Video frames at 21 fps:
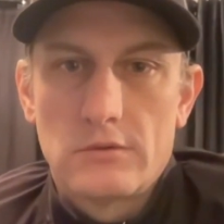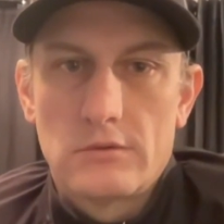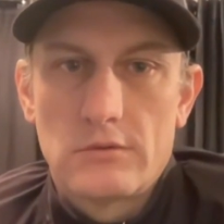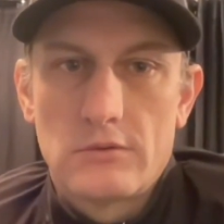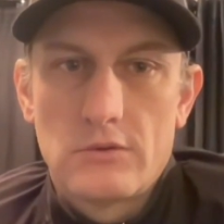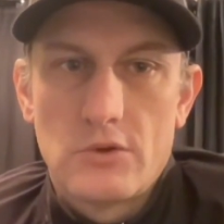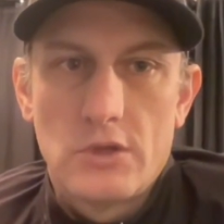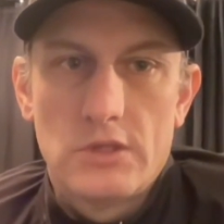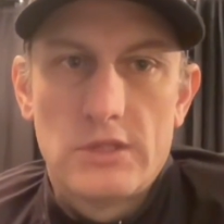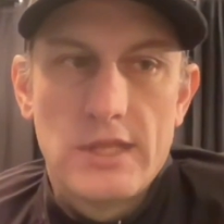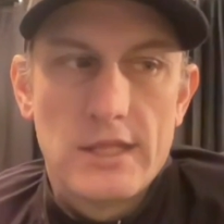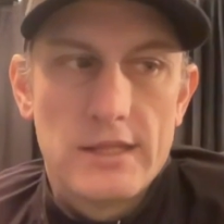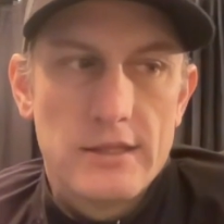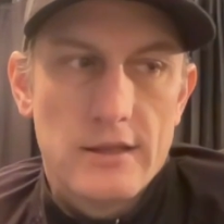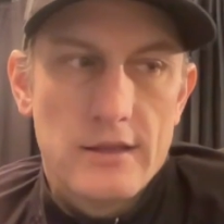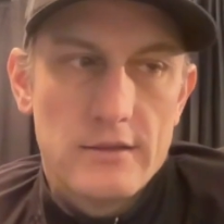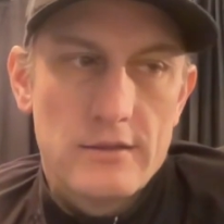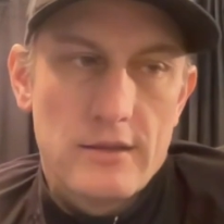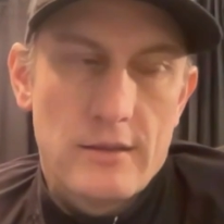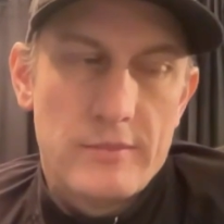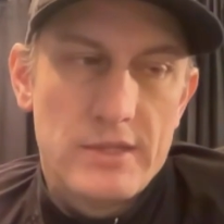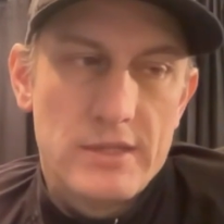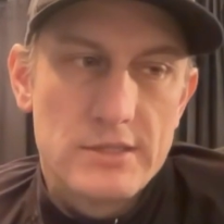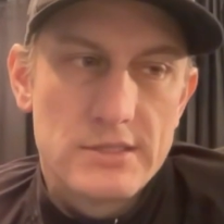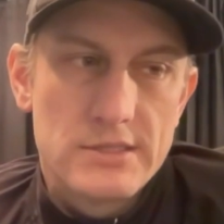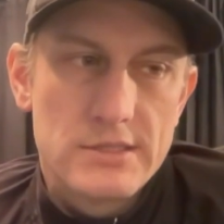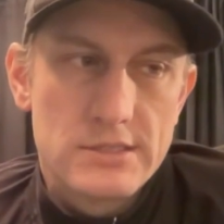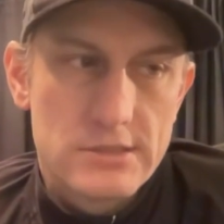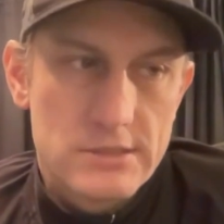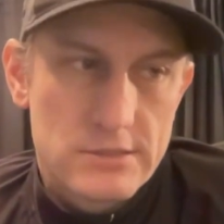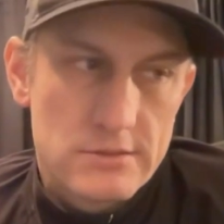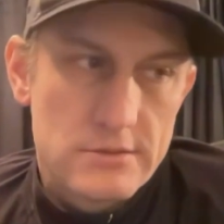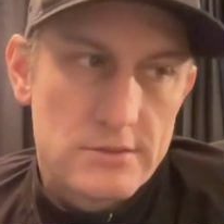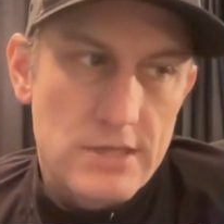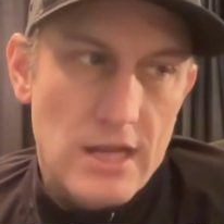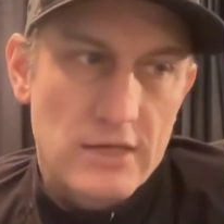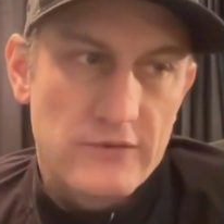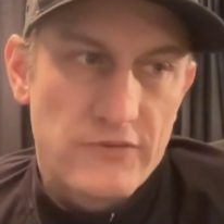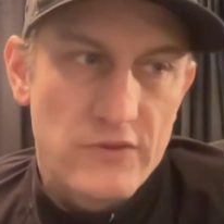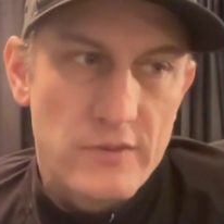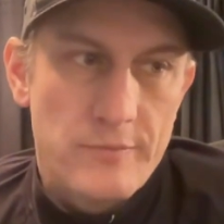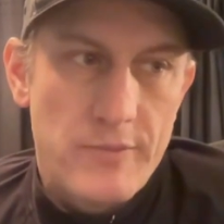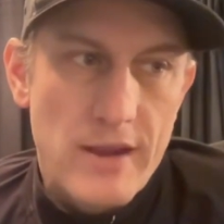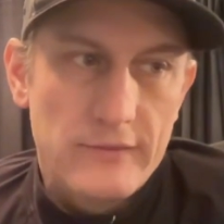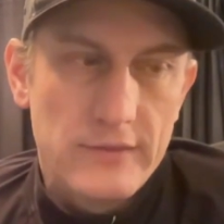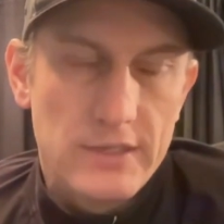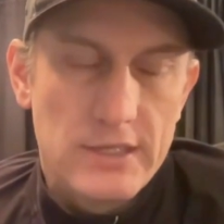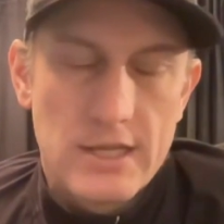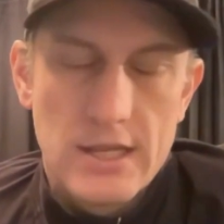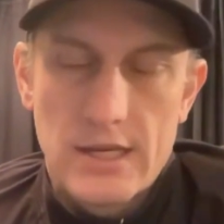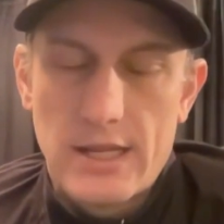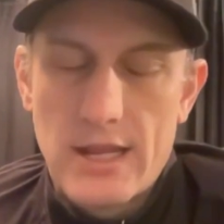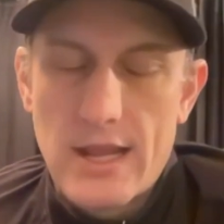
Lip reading: good thing that, I mean, it sucks for the Bentley kid.